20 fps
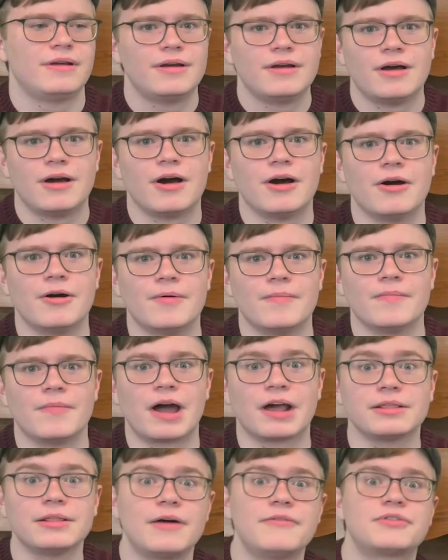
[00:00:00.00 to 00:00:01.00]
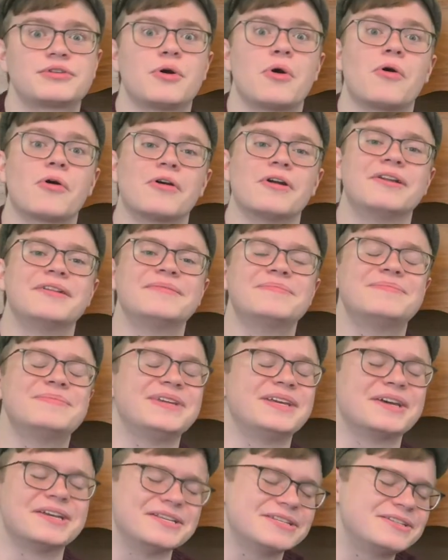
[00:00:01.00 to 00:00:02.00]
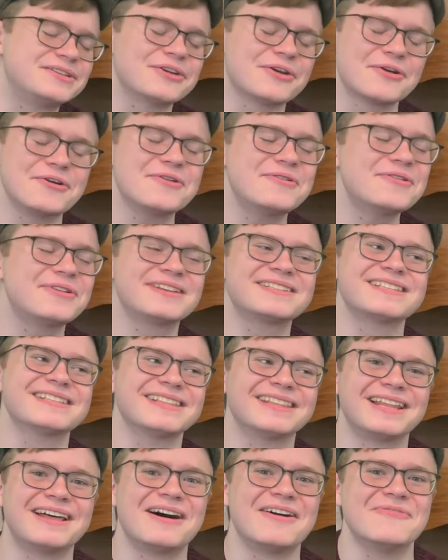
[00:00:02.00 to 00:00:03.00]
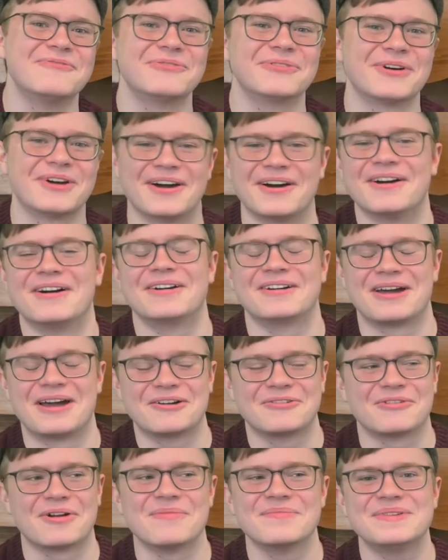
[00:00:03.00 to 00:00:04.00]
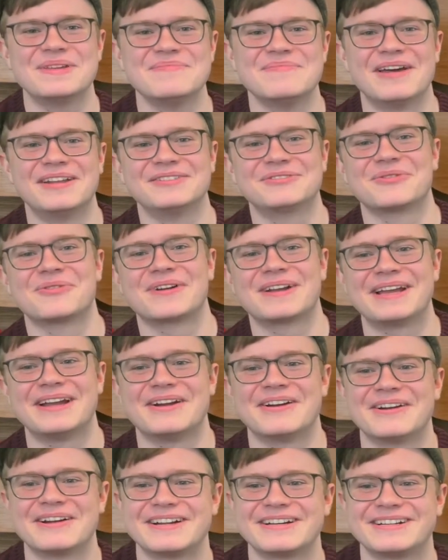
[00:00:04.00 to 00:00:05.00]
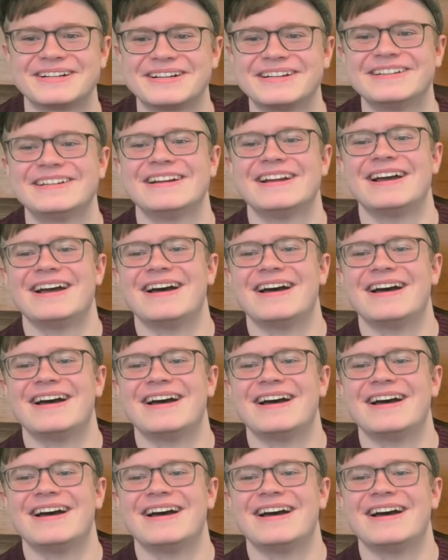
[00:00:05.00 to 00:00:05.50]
I loved Corin because who doesn't love a grumpy mentor character?